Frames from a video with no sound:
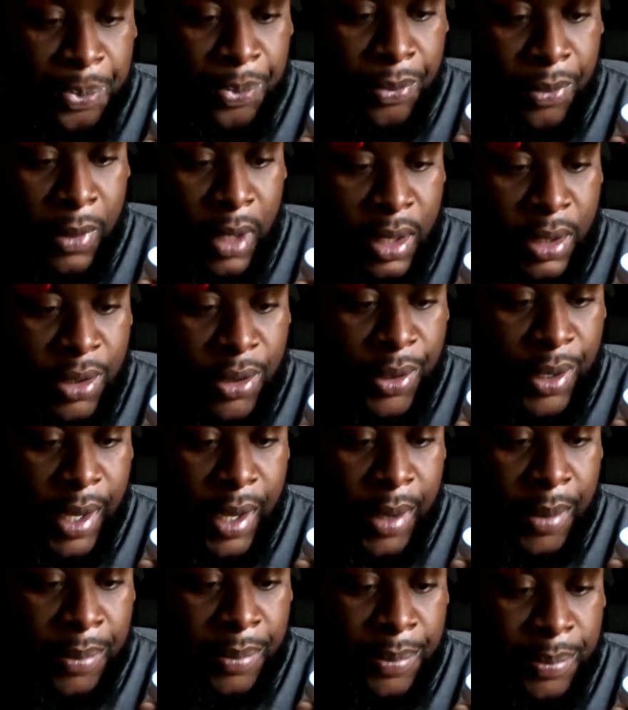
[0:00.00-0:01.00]
So
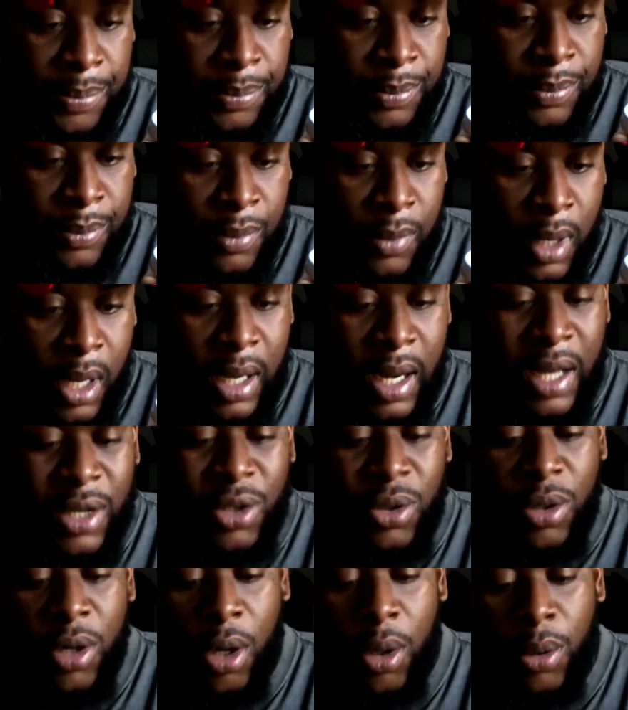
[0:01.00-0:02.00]
yeah, and as
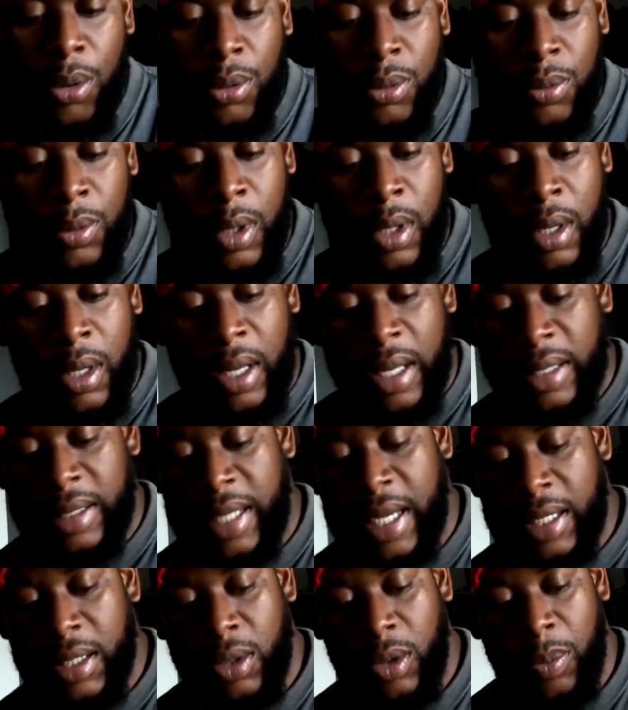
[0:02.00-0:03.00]
you know,
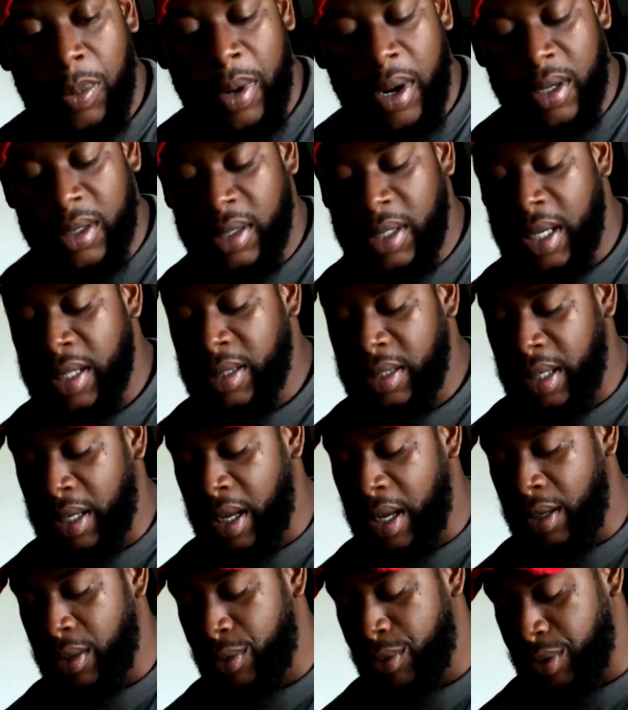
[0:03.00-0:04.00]
intestinal parasites can
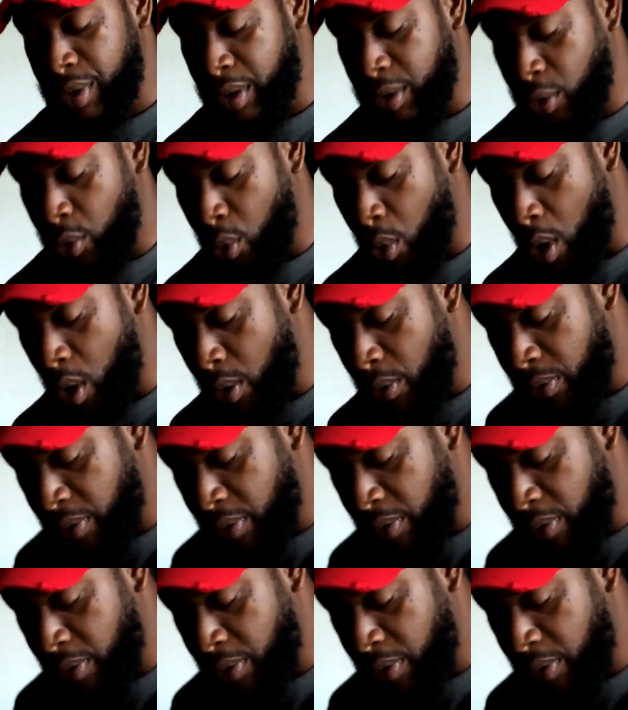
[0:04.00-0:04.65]
hinder the growth